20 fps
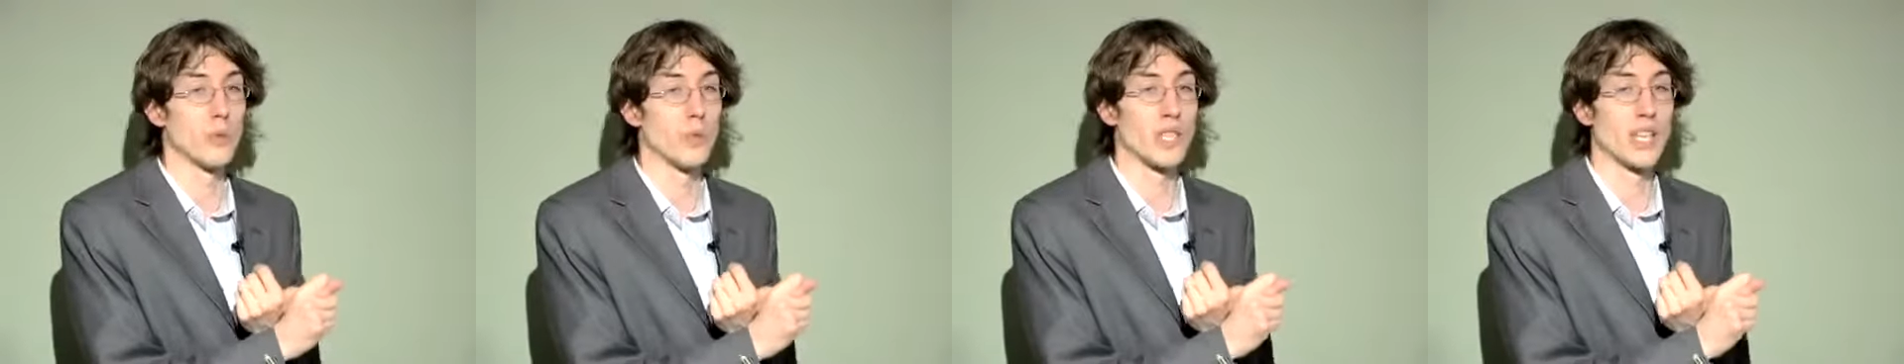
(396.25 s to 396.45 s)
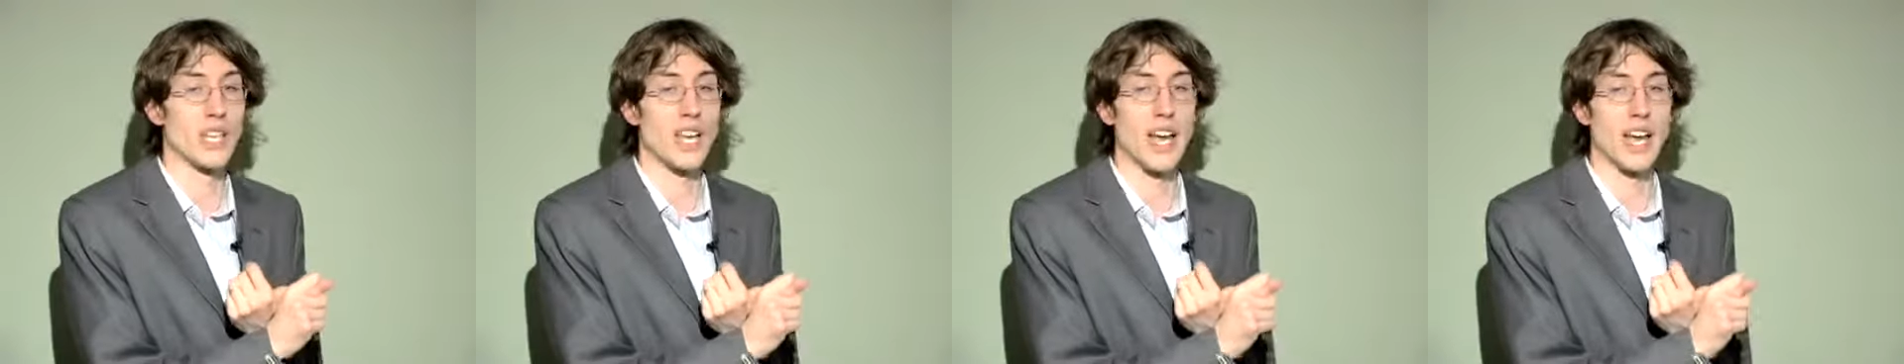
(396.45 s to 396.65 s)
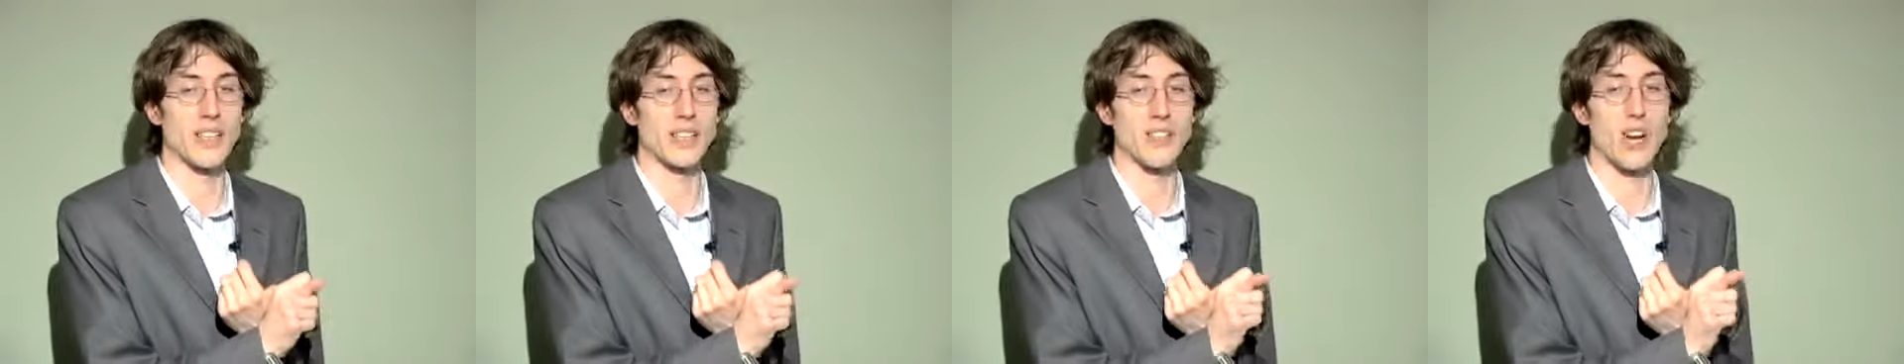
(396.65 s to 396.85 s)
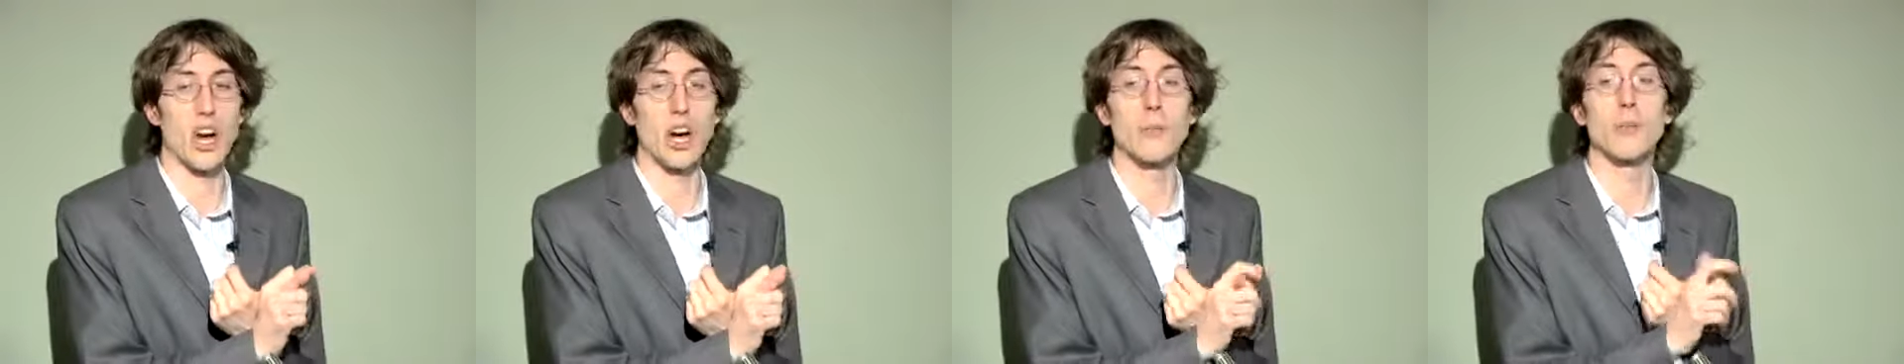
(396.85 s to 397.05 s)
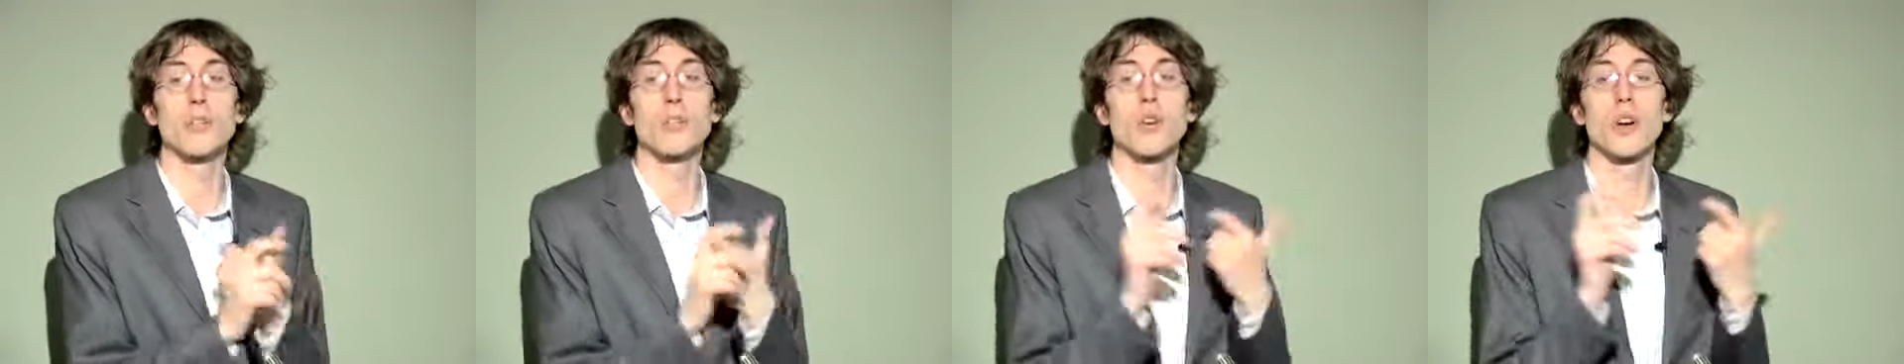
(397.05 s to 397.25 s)
We can ask
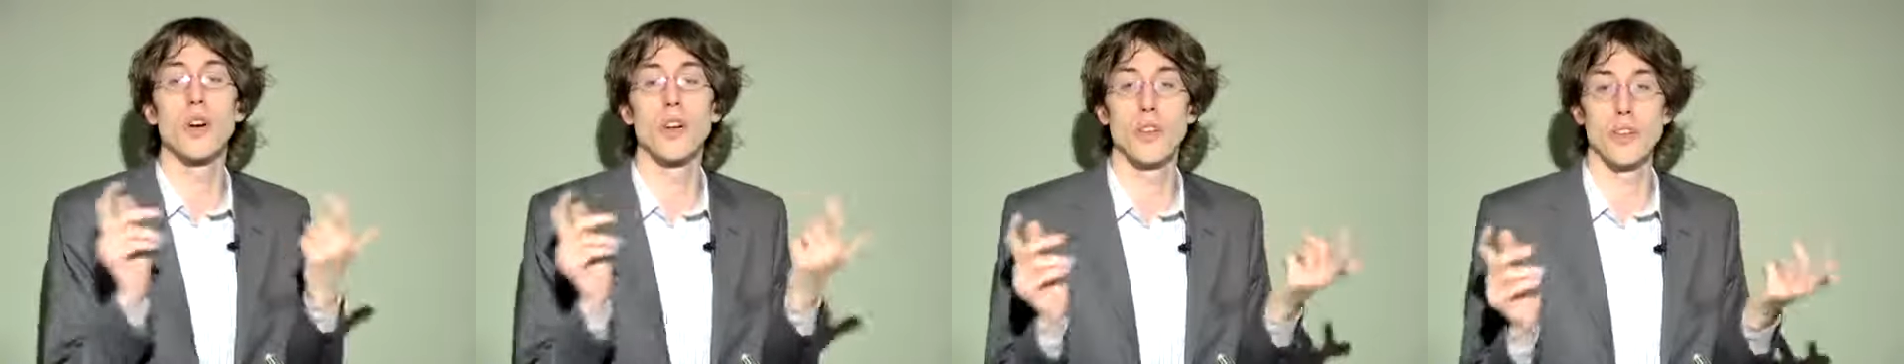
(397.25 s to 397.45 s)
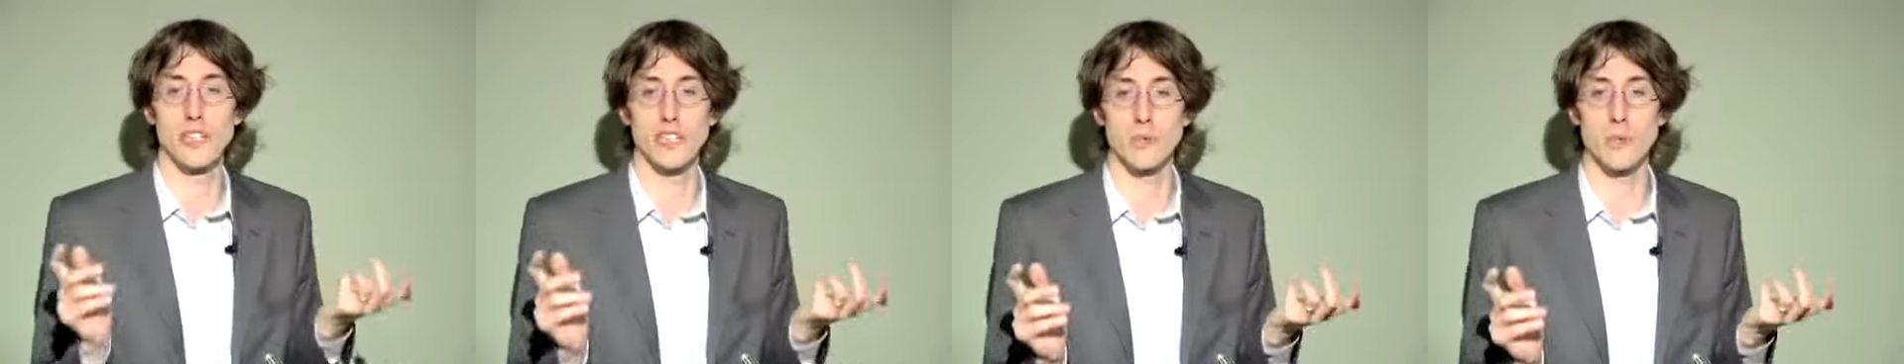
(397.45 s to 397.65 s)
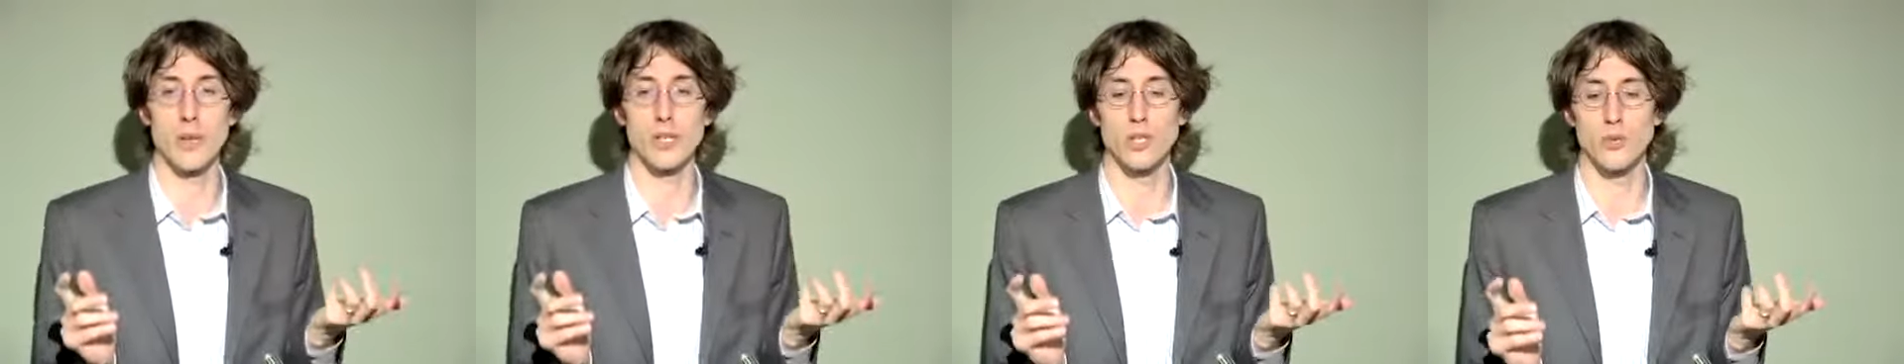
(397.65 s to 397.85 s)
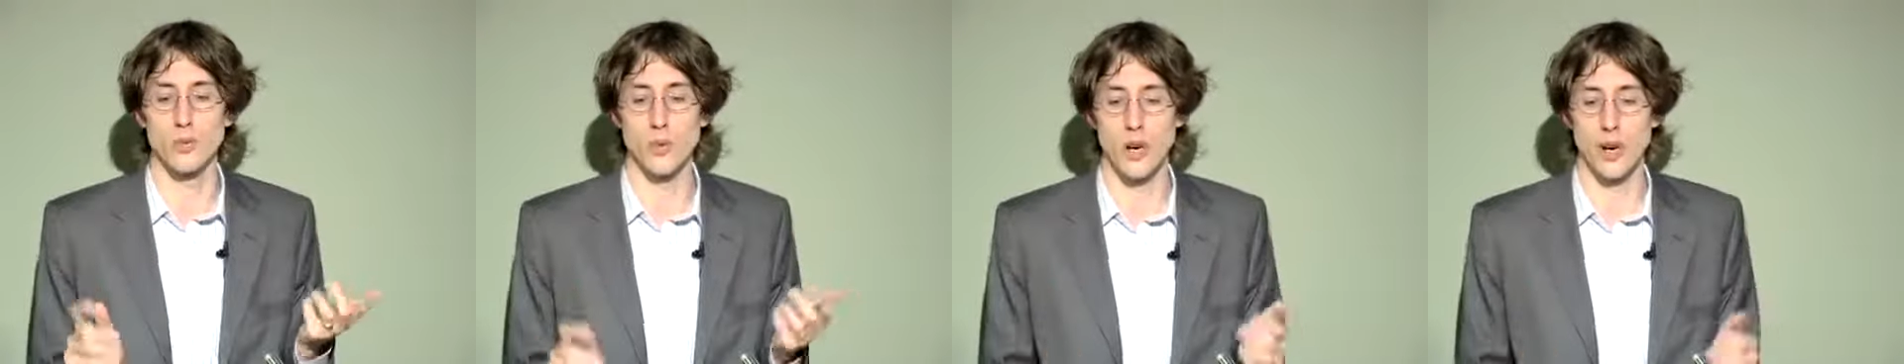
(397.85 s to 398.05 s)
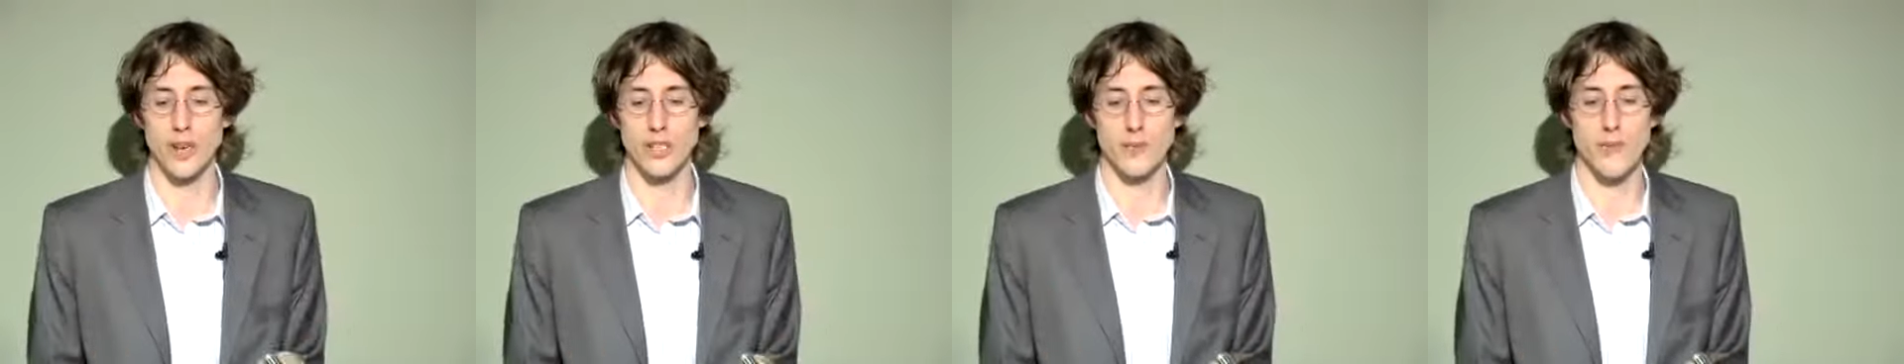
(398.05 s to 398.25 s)
arbitrarily expressive
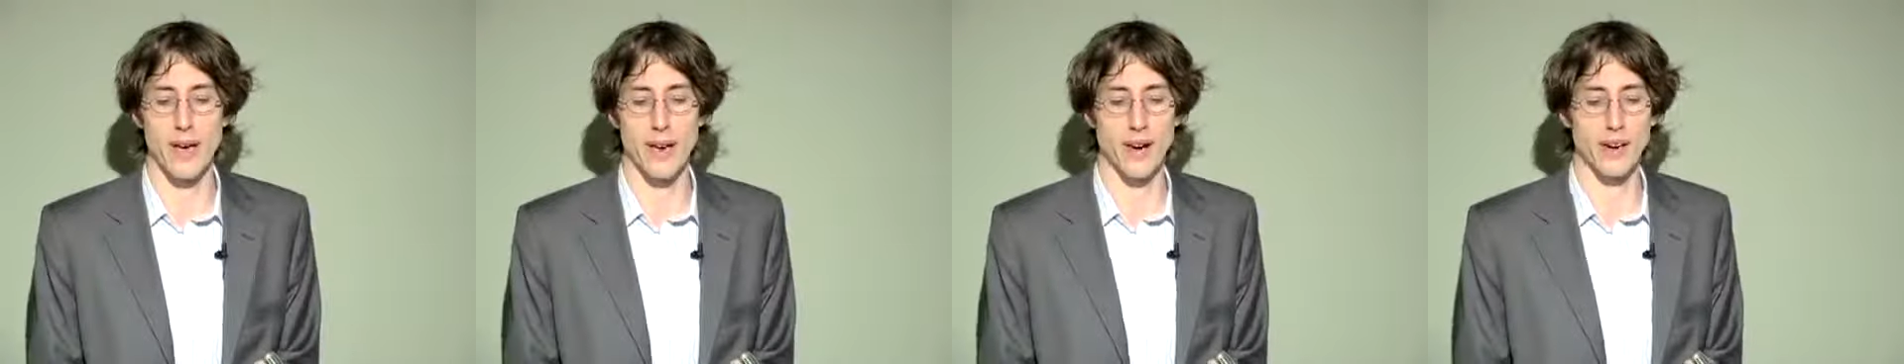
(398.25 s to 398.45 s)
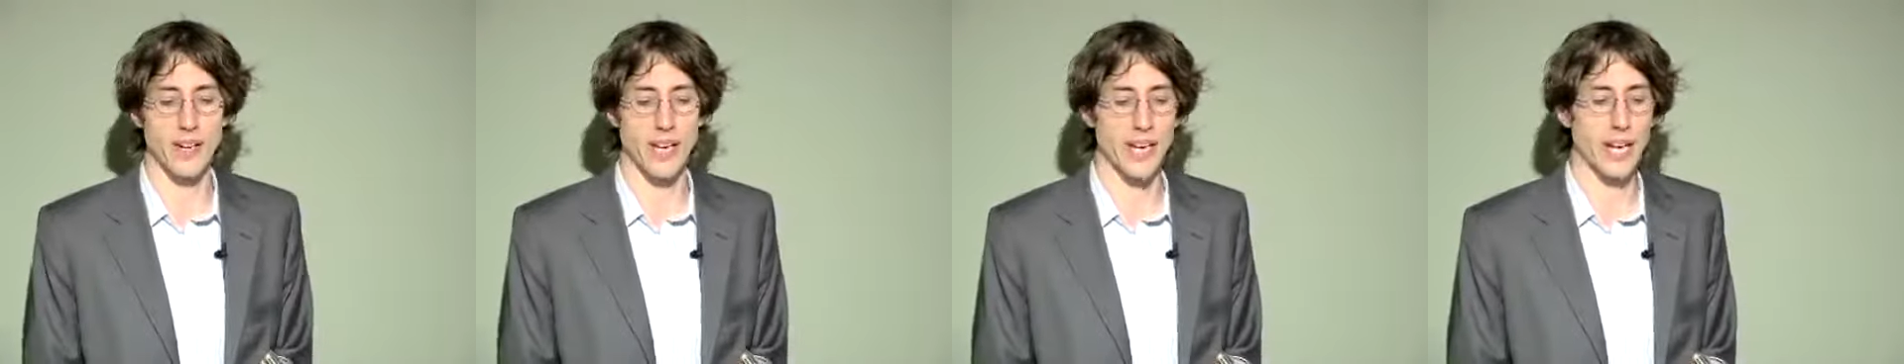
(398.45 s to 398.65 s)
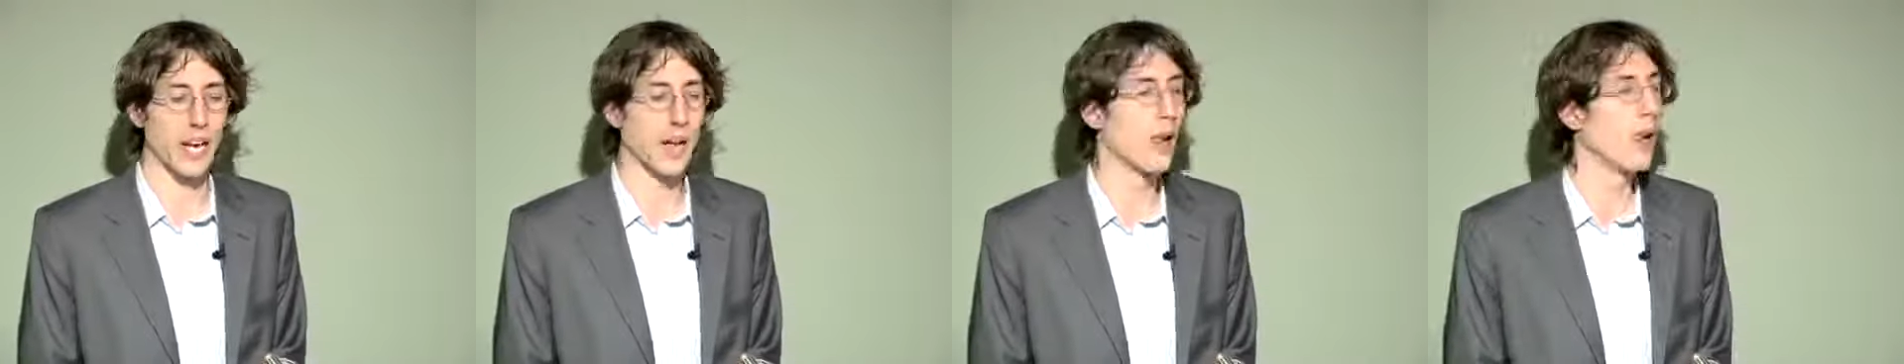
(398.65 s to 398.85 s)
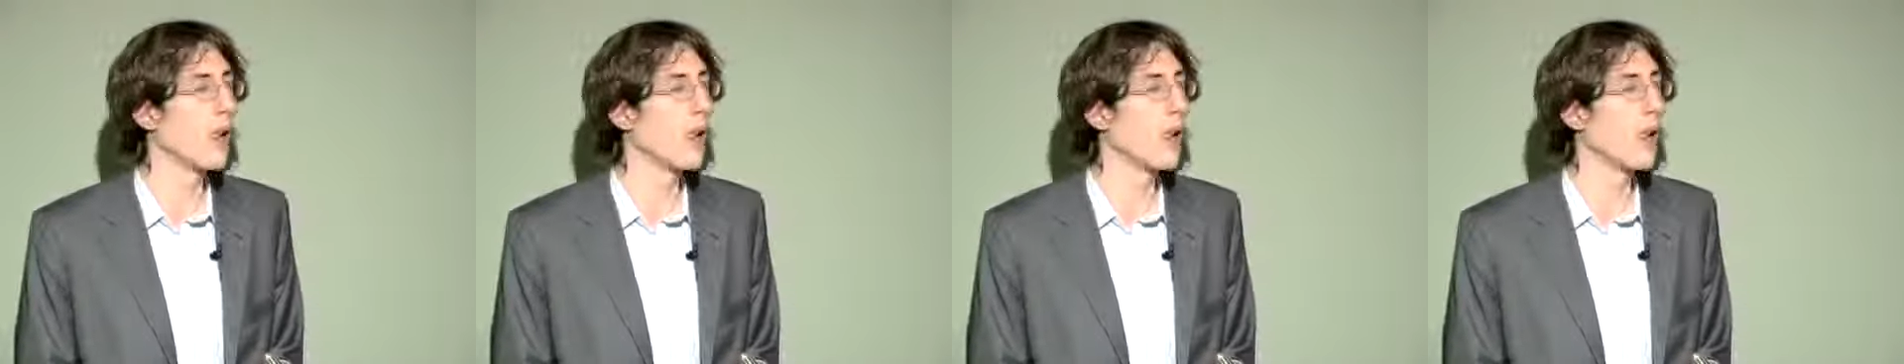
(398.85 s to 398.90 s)
queries about our data.